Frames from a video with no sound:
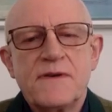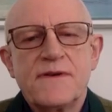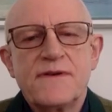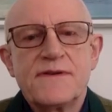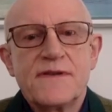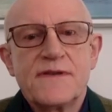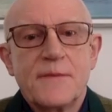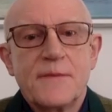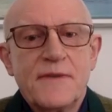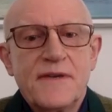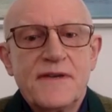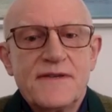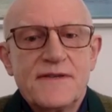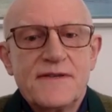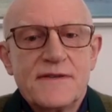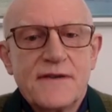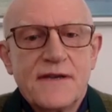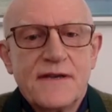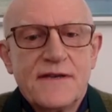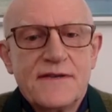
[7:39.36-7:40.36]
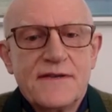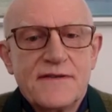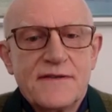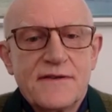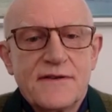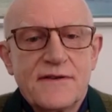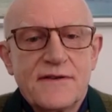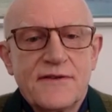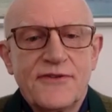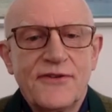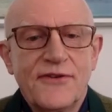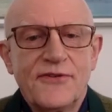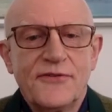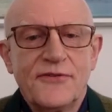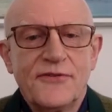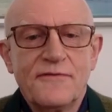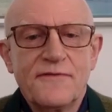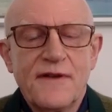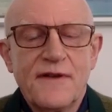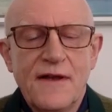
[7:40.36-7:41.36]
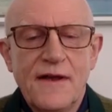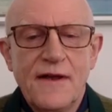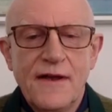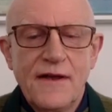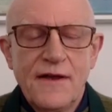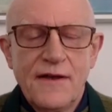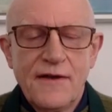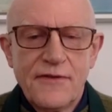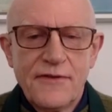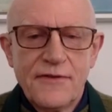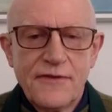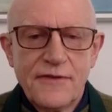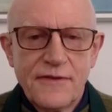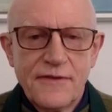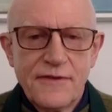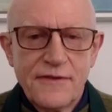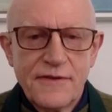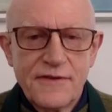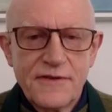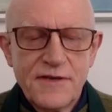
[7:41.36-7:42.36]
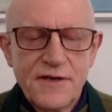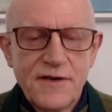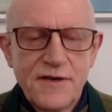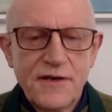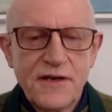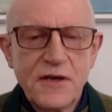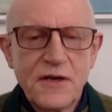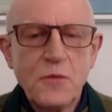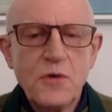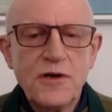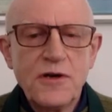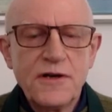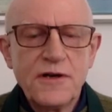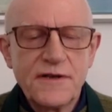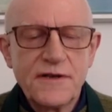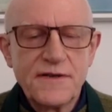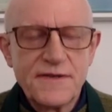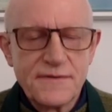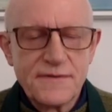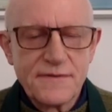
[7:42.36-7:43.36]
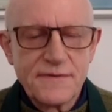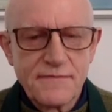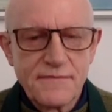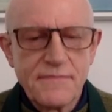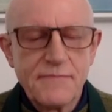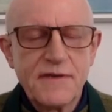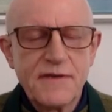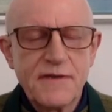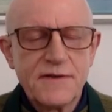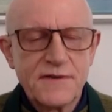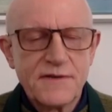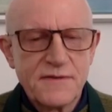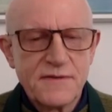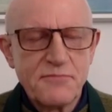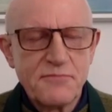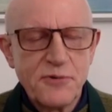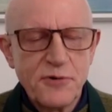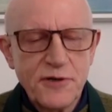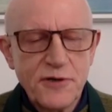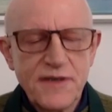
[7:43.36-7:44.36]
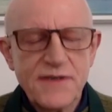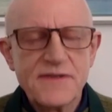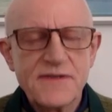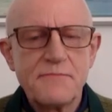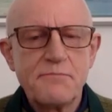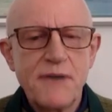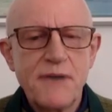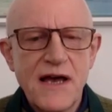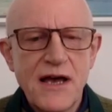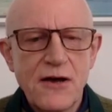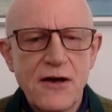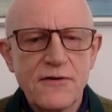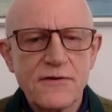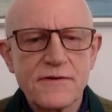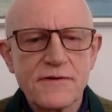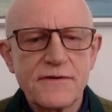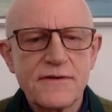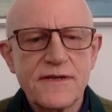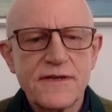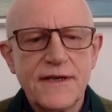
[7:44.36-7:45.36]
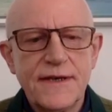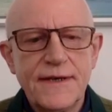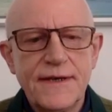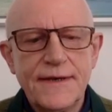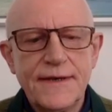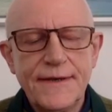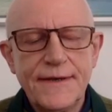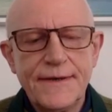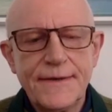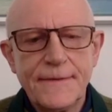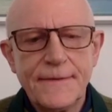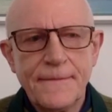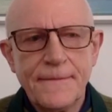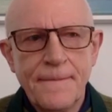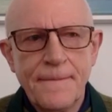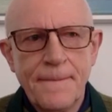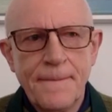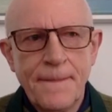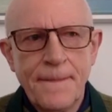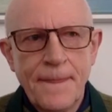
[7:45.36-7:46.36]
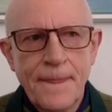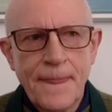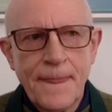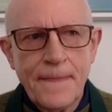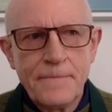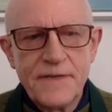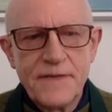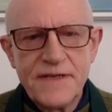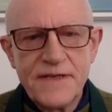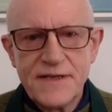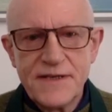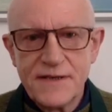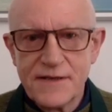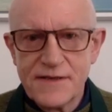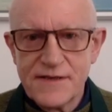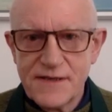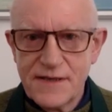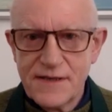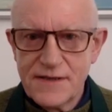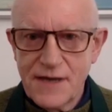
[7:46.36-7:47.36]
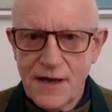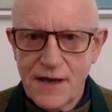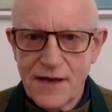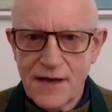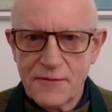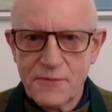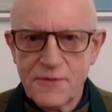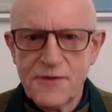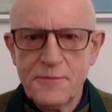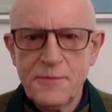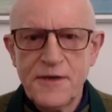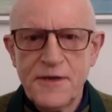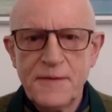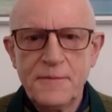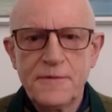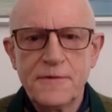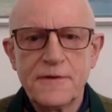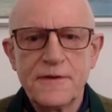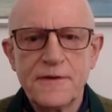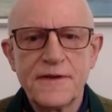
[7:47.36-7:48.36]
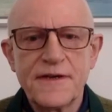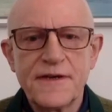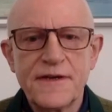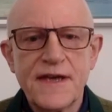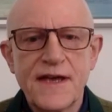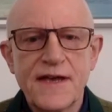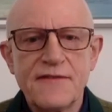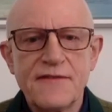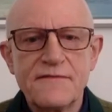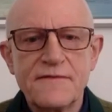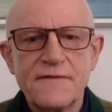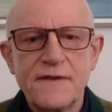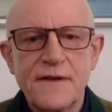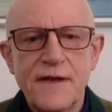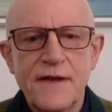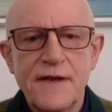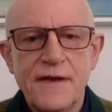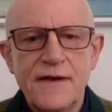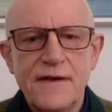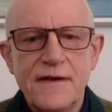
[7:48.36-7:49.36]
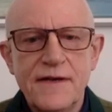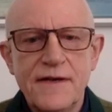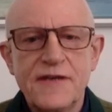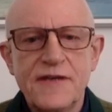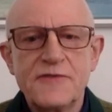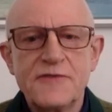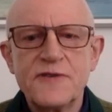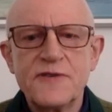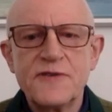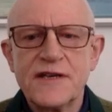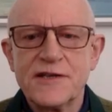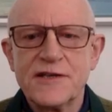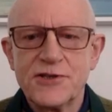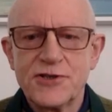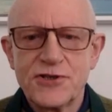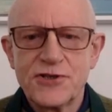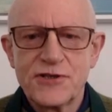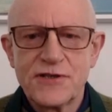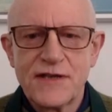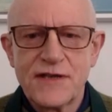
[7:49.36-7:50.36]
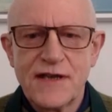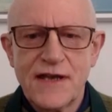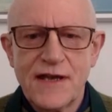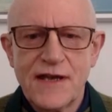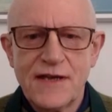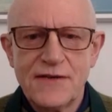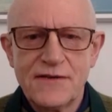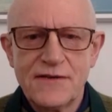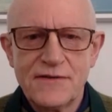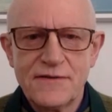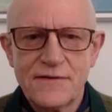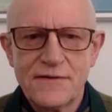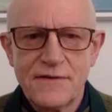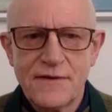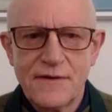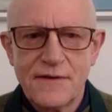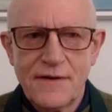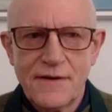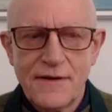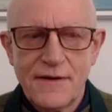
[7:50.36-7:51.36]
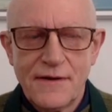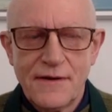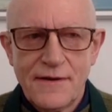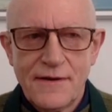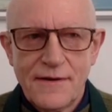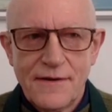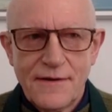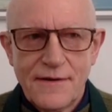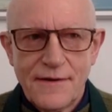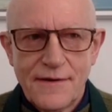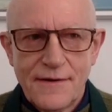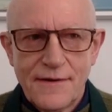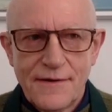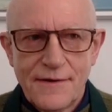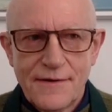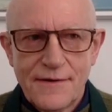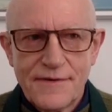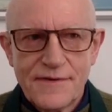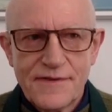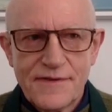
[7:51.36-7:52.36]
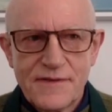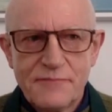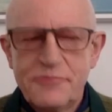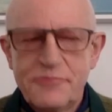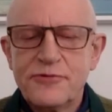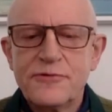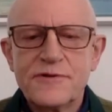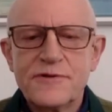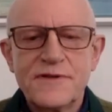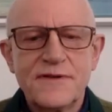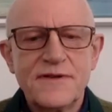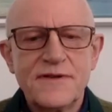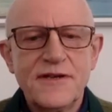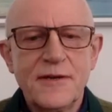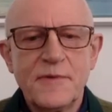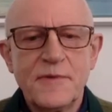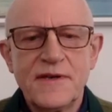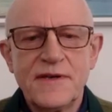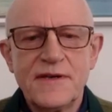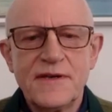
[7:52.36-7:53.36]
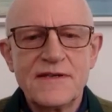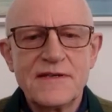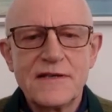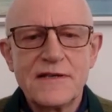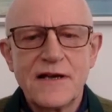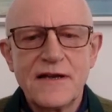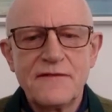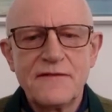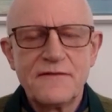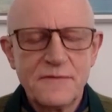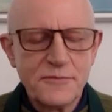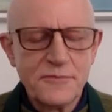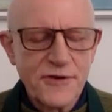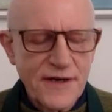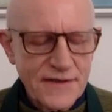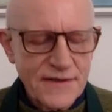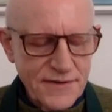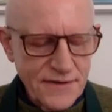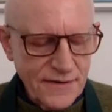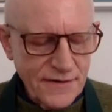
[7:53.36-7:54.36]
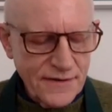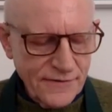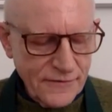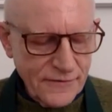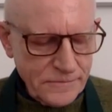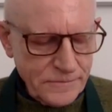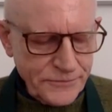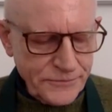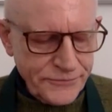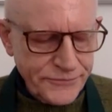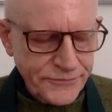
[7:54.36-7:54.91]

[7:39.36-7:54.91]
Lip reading: some incidences of the turning words? Because the book is about the meetings he's had with people that have enriched and supported him in his life and practice.